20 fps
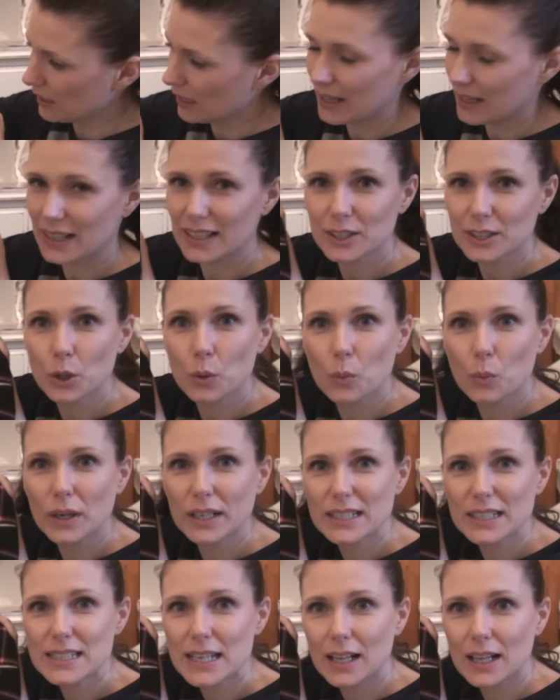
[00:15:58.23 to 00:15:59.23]
And I don't want
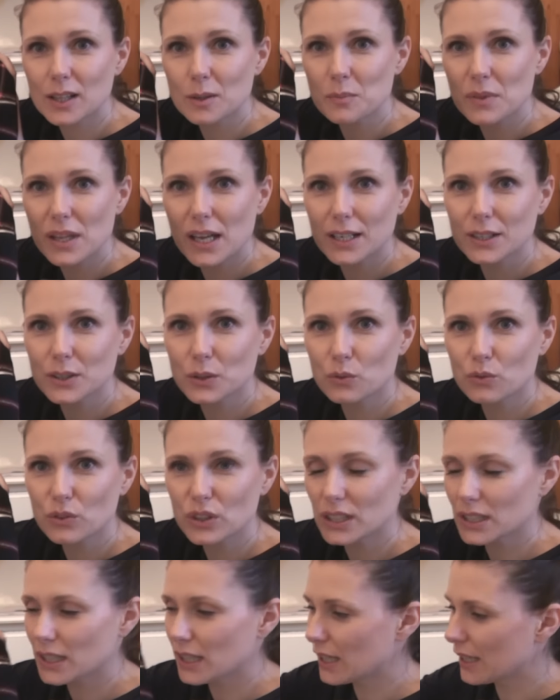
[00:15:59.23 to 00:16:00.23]
to tell him that I don't
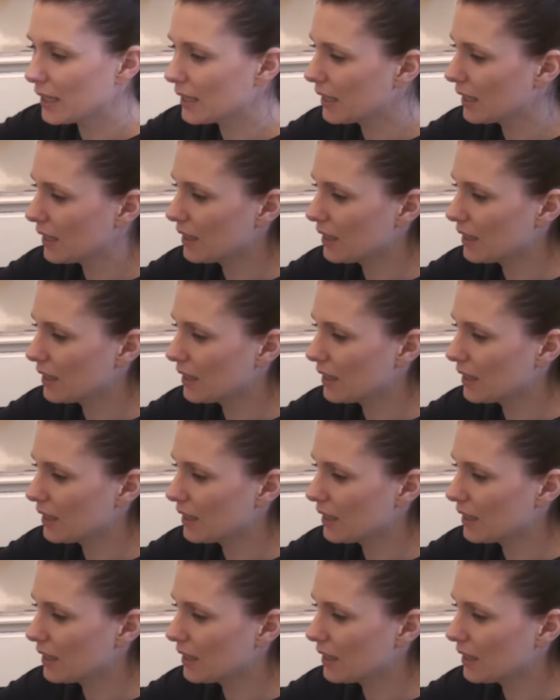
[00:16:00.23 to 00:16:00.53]
really like